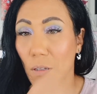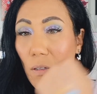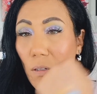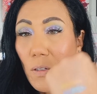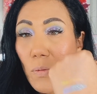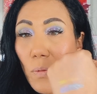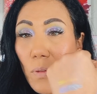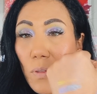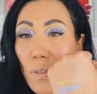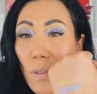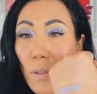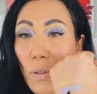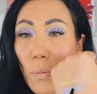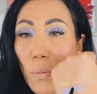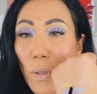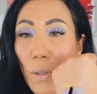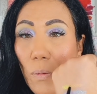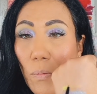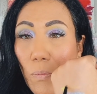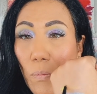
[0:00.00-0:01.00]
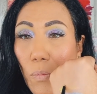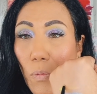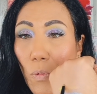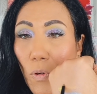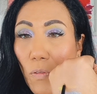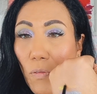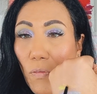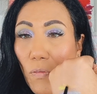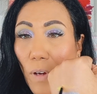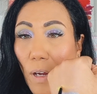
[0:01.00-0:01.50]
This one's a little bit
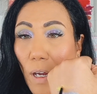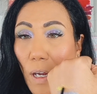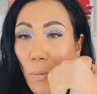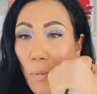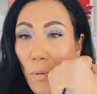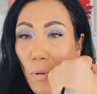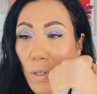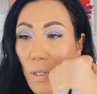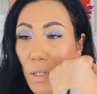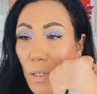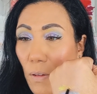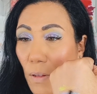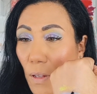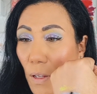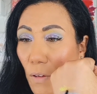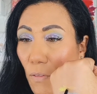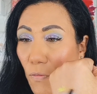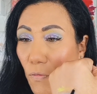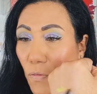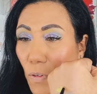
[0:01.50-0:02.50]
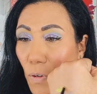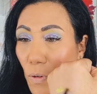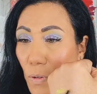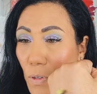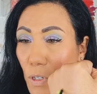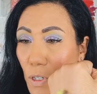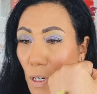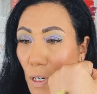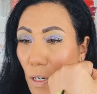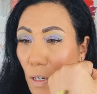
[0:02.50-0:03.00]
more vibrant than that
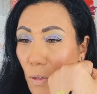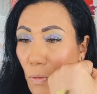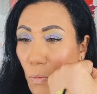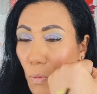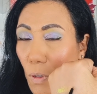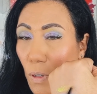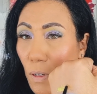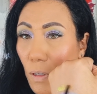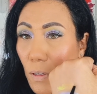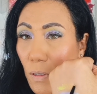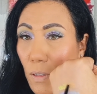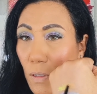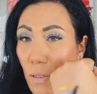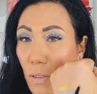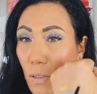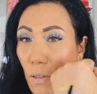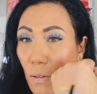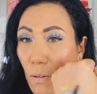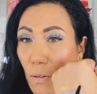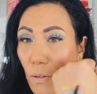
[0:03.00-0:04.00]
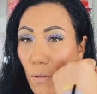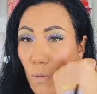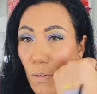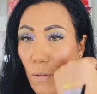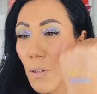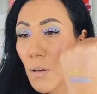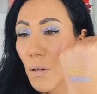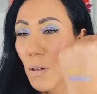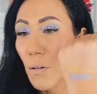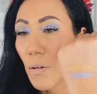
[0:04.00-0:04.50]
first shade was.
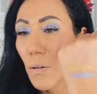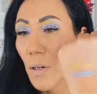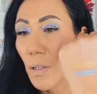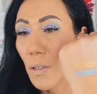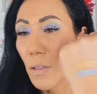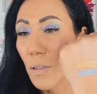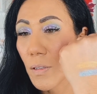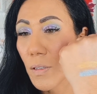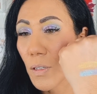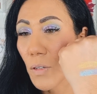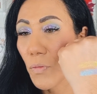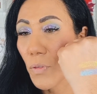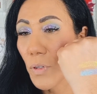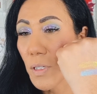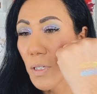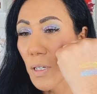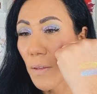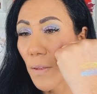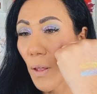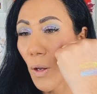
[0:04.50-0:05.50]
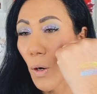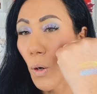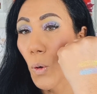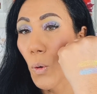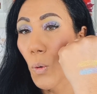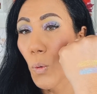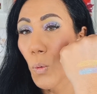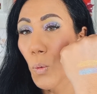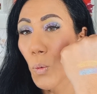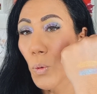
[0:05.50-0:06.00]
All right, let's see if we see that.
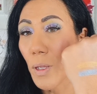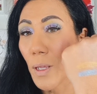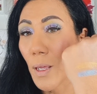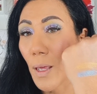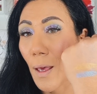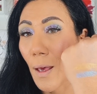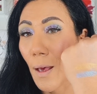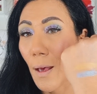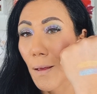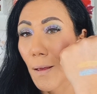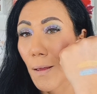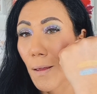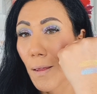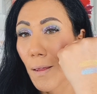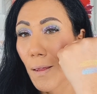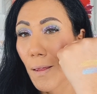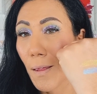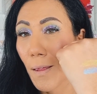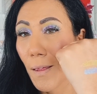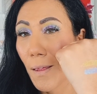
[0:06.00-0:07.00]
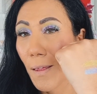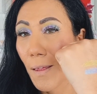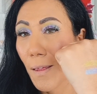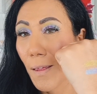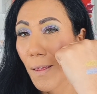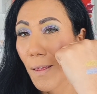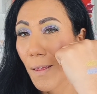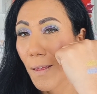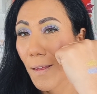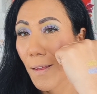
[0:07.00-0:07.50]
Oh yeah.
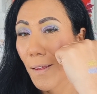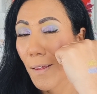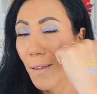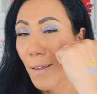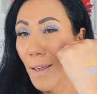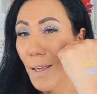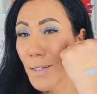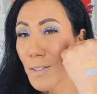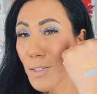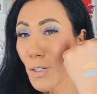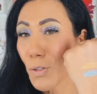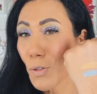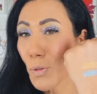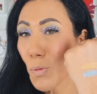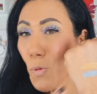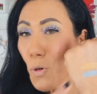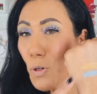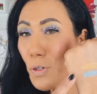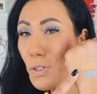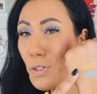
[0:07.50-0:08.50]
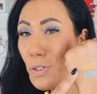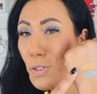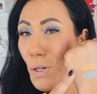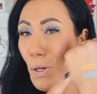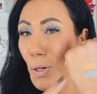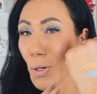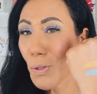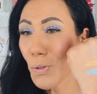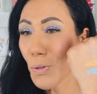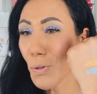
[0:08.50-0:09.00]
It's a little more
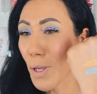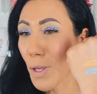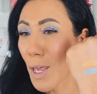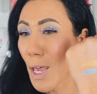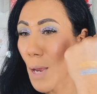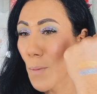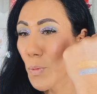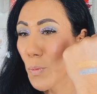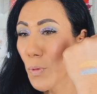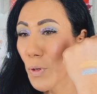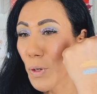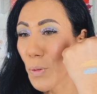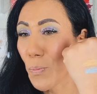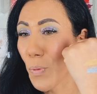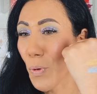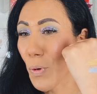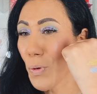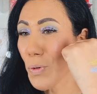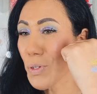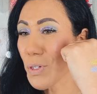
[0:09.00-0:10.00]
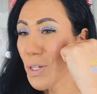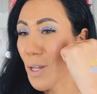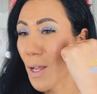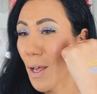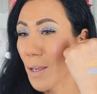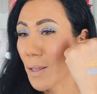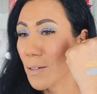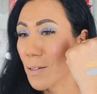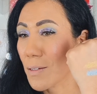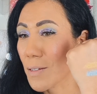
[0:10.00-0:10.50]
subtle on camera, but in person
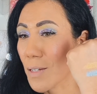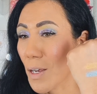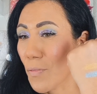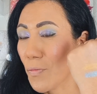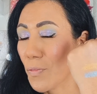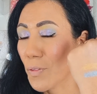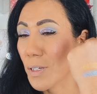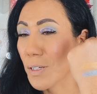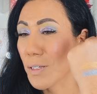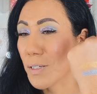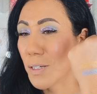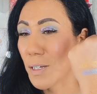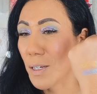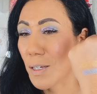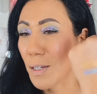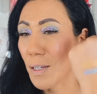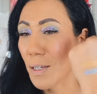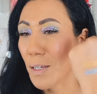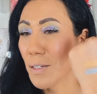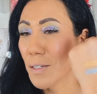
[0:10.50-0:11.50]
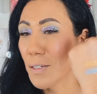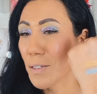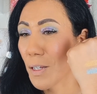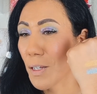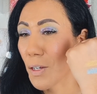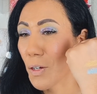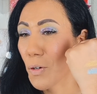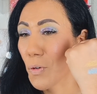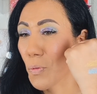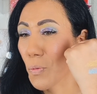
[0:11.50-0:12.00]
I can definitely see it. It is
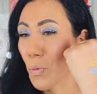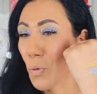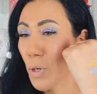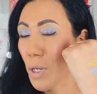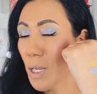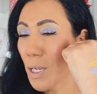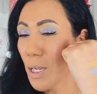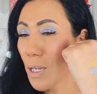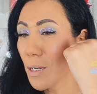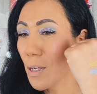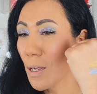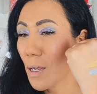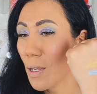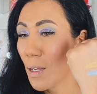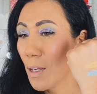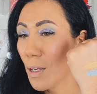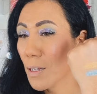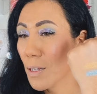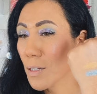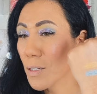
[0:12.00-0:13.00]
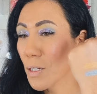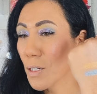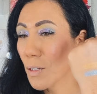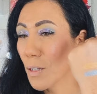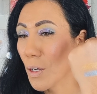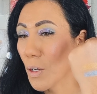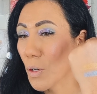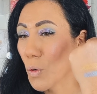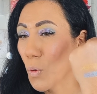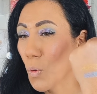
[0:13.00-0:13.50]
a green to
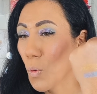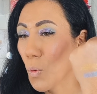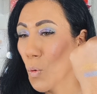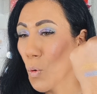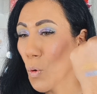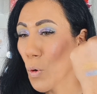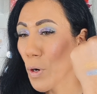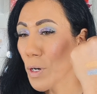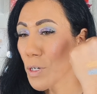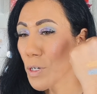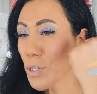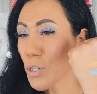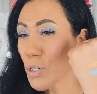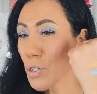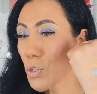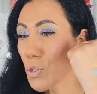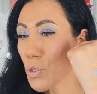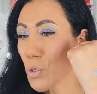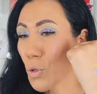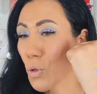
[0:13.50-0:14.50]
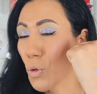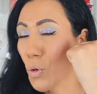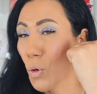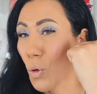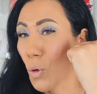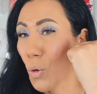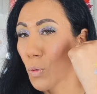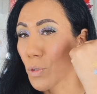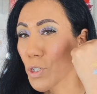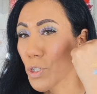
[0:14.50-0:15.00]
like orange to
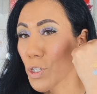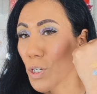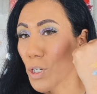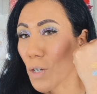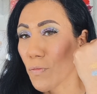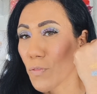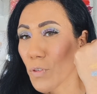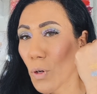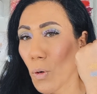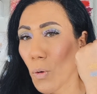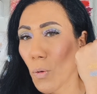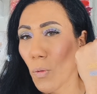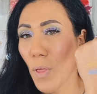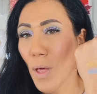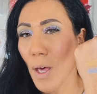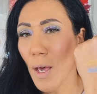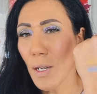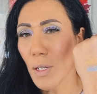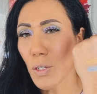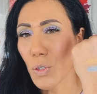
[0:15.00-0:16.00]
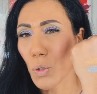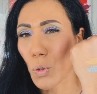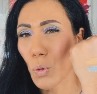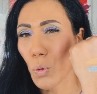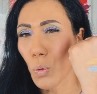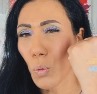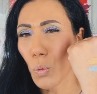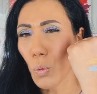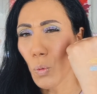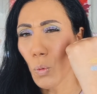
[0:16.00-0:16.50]
gold shift. Oh, that is
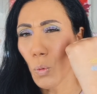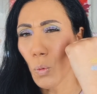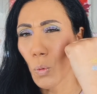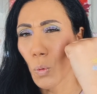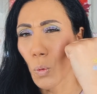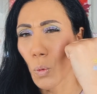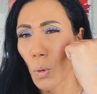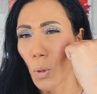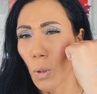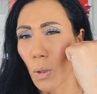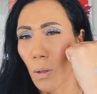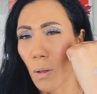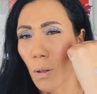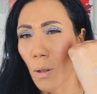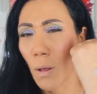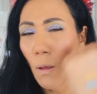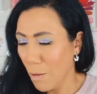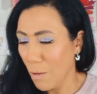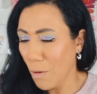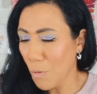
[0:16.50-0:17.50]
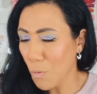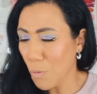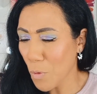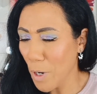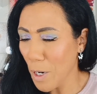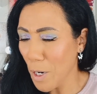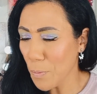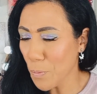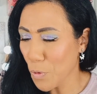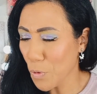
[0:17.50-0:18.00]
cool. All
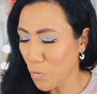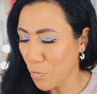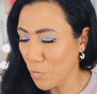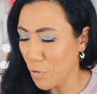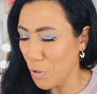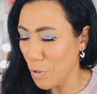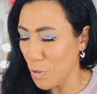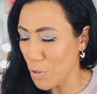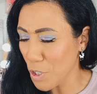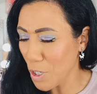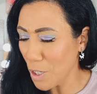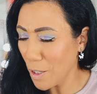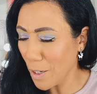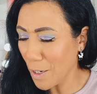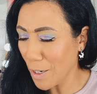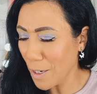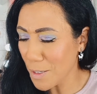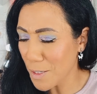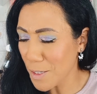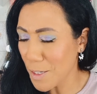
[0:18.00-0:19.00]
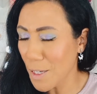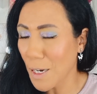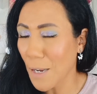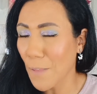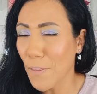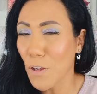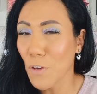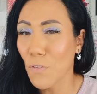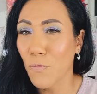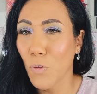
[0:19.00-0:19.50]
right, Profusion. Like I said, I
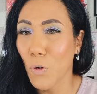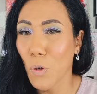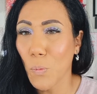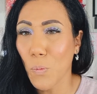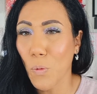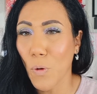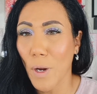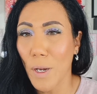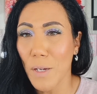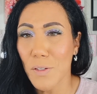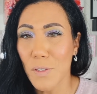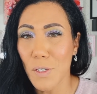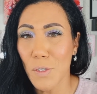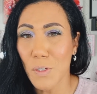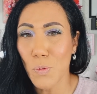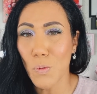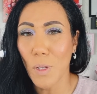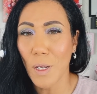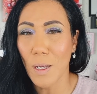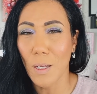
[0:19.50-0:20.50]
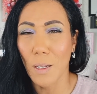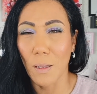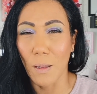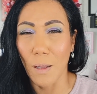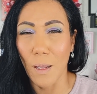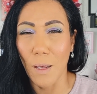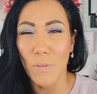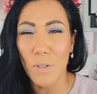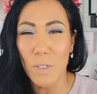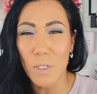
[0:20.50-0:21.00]
think full price, these were like
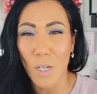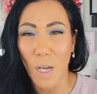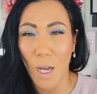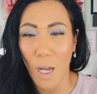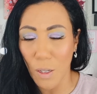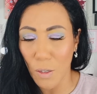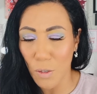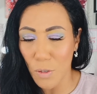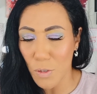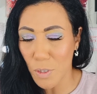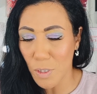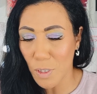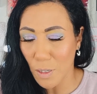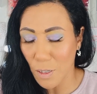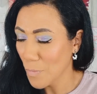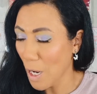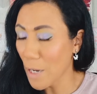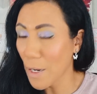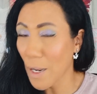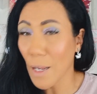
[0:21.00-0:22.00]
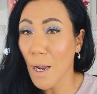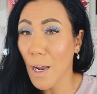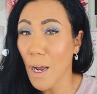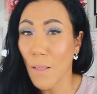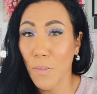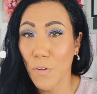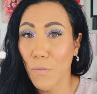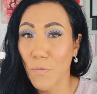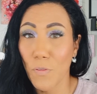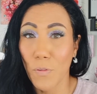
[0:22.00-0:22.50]
$11. And I
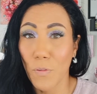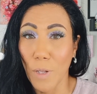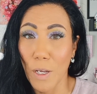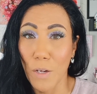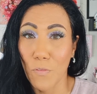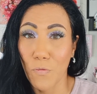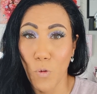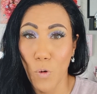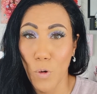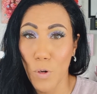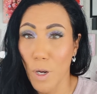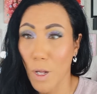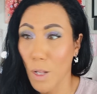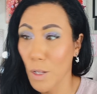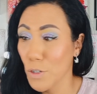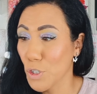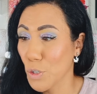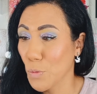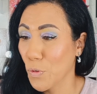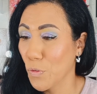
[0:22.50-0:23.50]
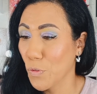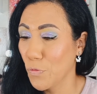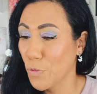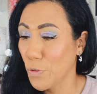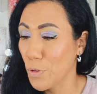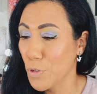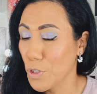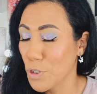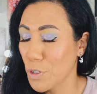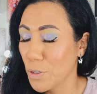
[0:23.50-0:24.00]
got them from like $4 on
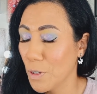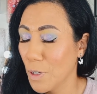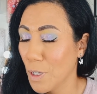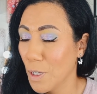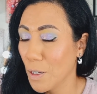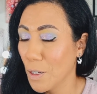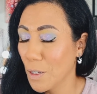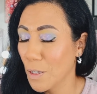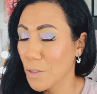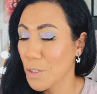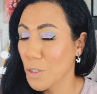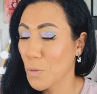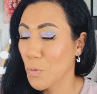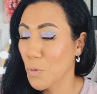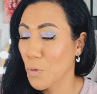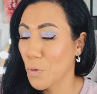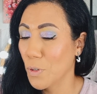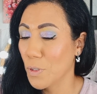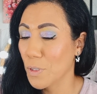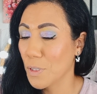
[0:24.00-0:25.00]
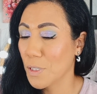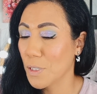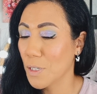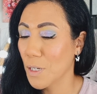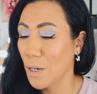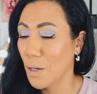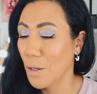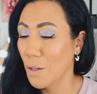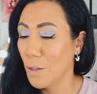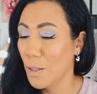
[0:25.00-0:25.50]
Profusion because they were on
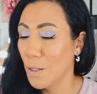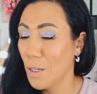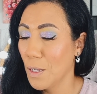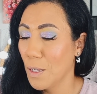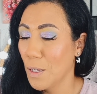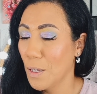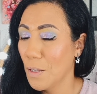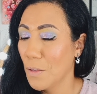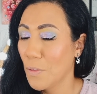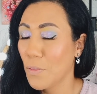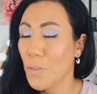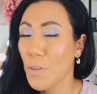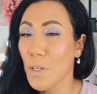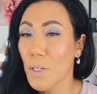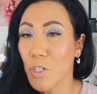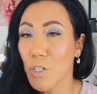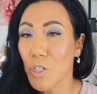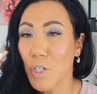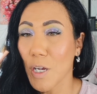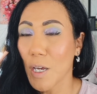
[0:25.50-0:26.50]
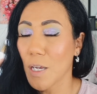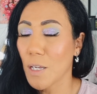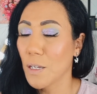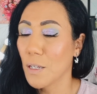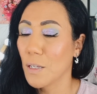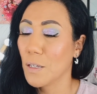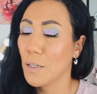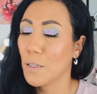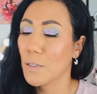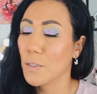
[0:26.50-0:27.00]
sale. This shade
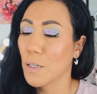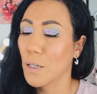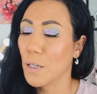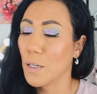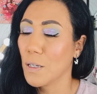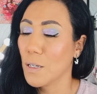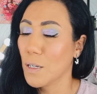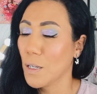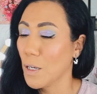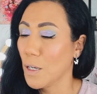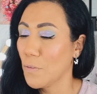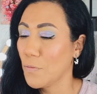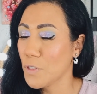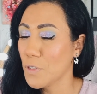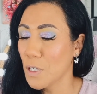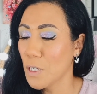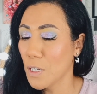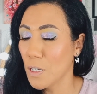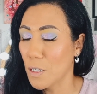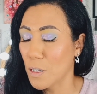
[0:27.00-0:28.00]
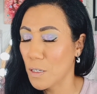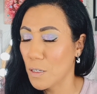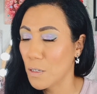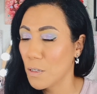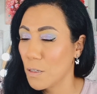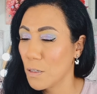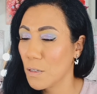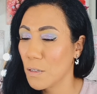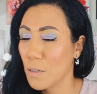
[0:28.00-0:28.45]
is NFT.